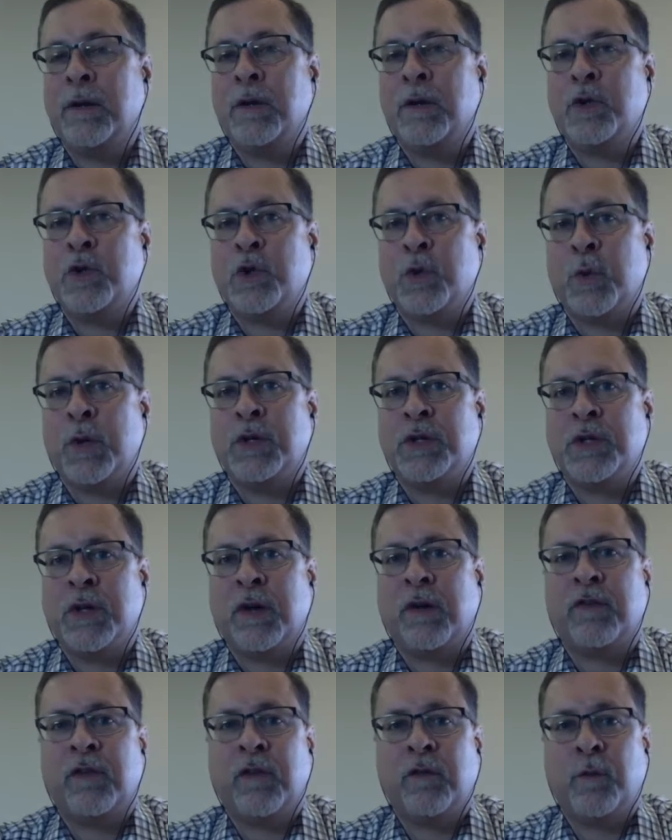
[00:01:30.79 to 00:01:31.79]
short
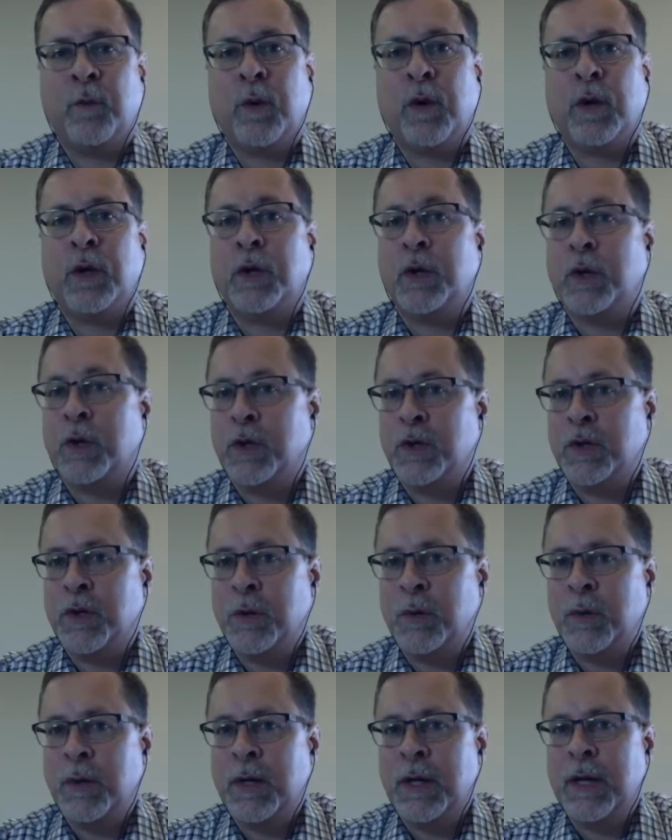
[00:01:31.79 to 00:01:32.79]
chunks of work could
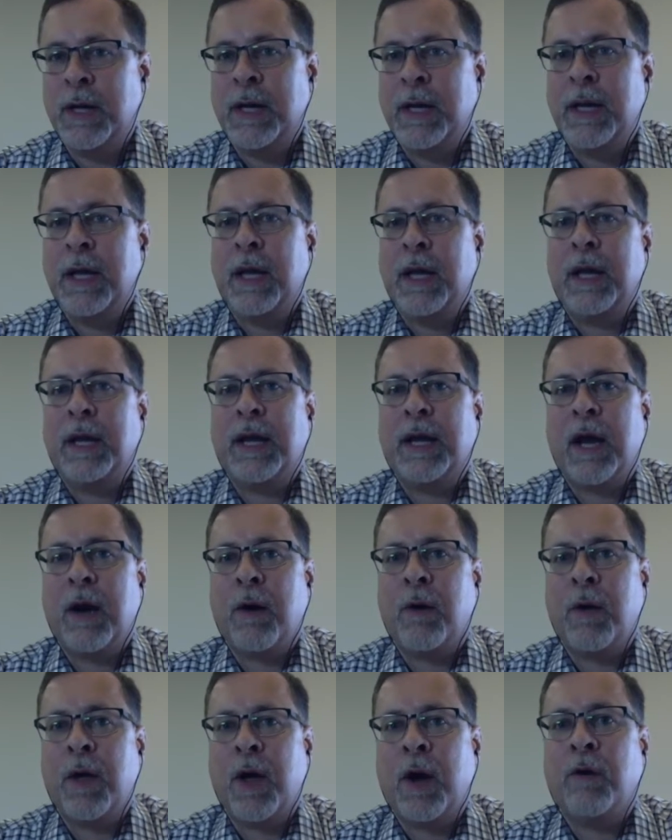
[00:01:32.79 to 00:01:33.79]
do and
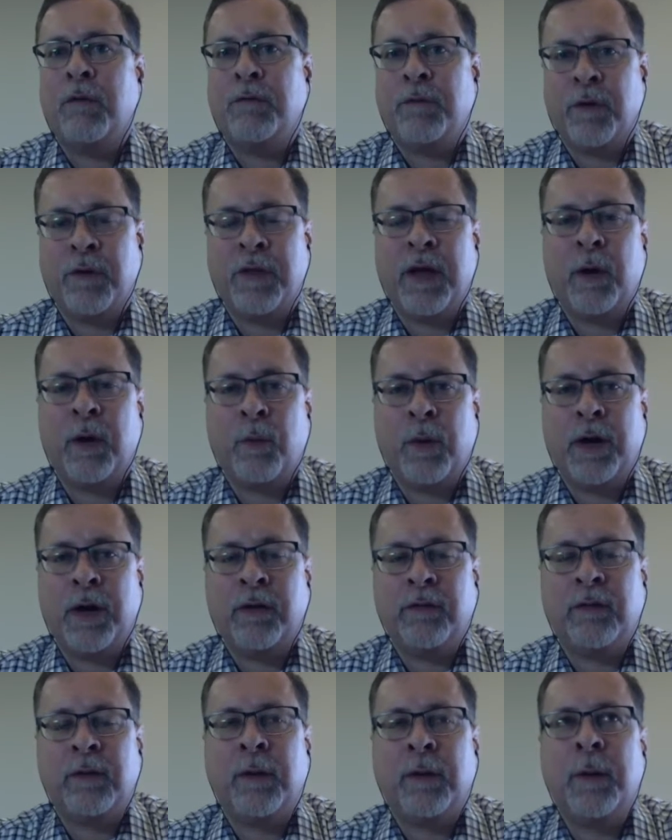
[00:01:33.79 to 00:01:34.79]
how helpful that
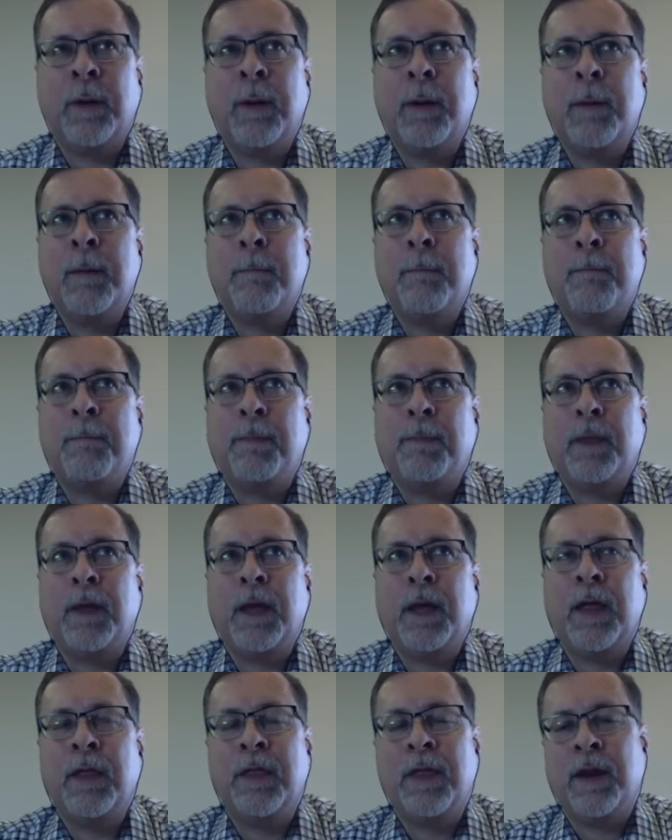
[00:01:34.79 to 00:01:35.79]
was.
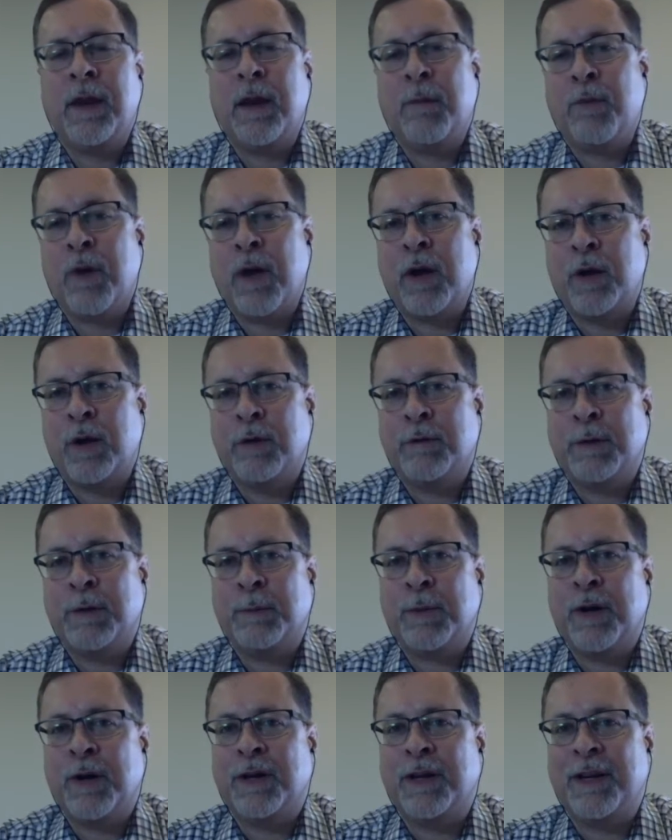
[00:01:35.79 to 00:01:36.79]
And then I brought it over to
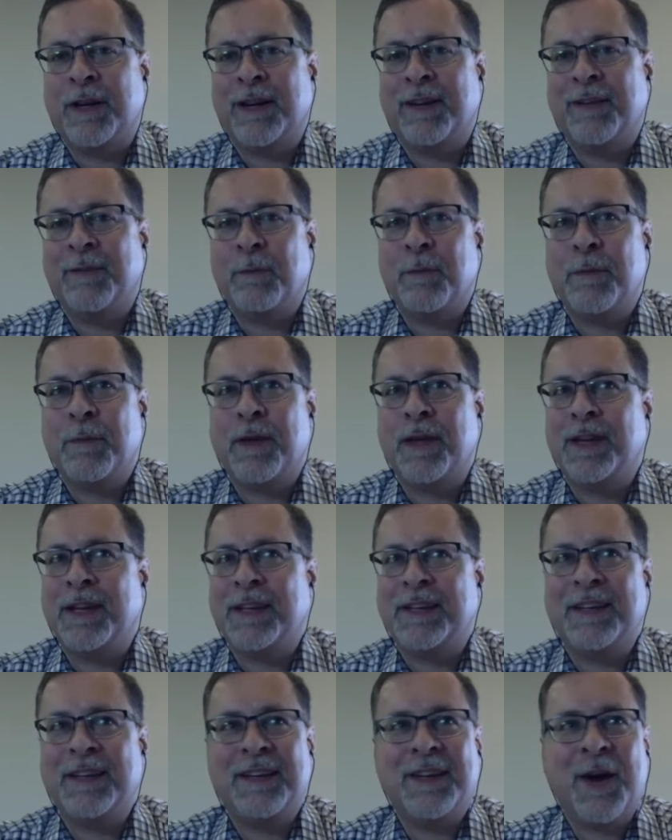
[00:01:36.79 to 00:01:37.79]
marketing, and it
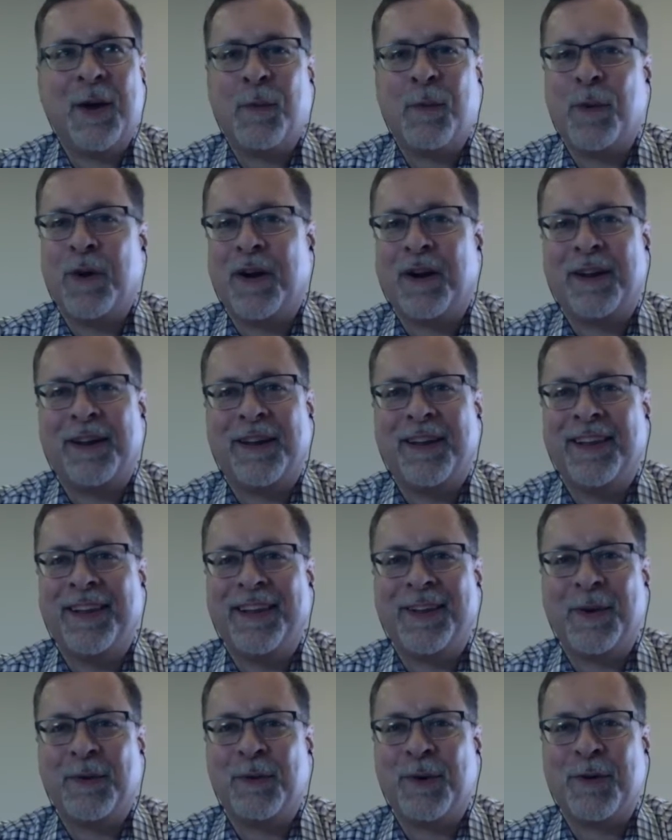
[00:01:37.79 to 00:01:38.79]
did not work
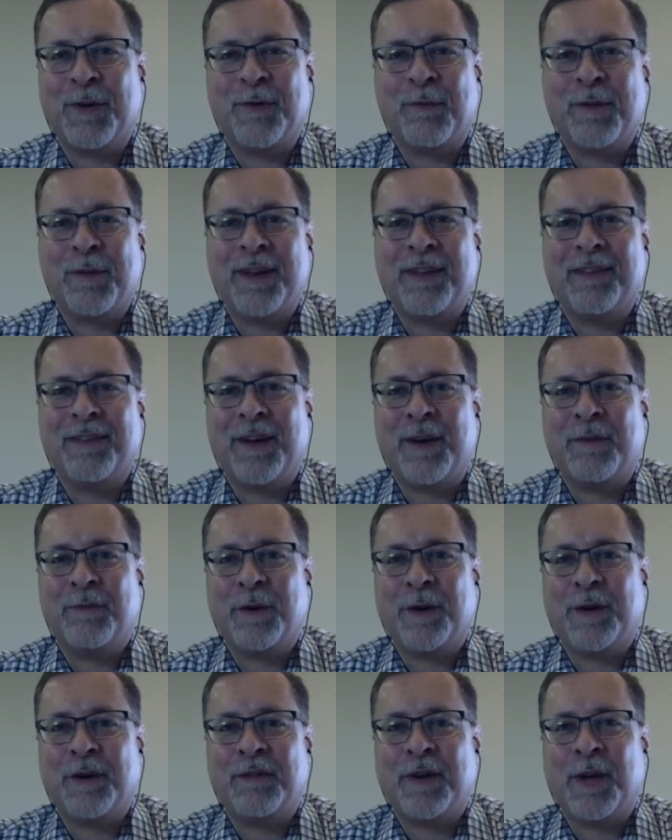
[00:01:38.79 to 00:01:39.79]
like it worked for my
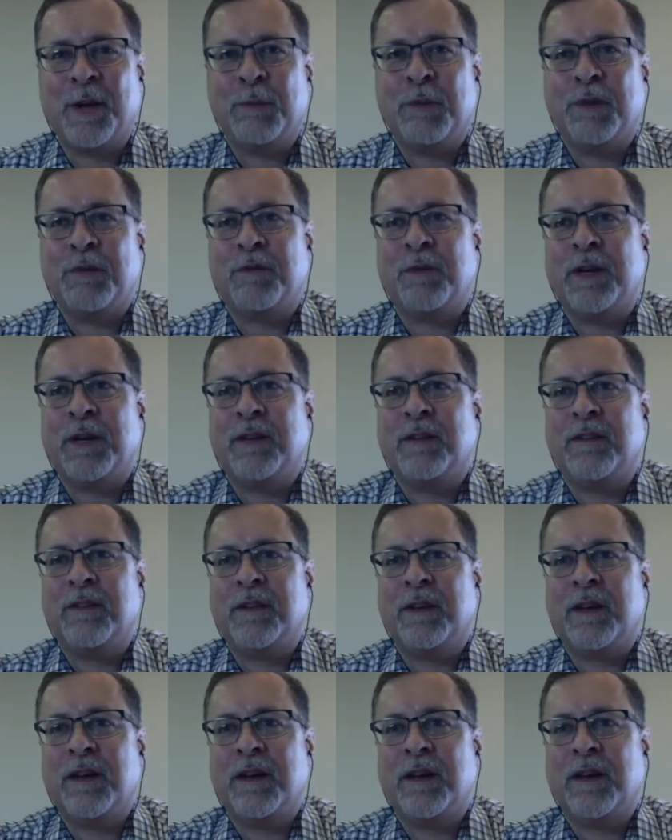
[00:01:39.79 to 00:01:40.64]
software development friends.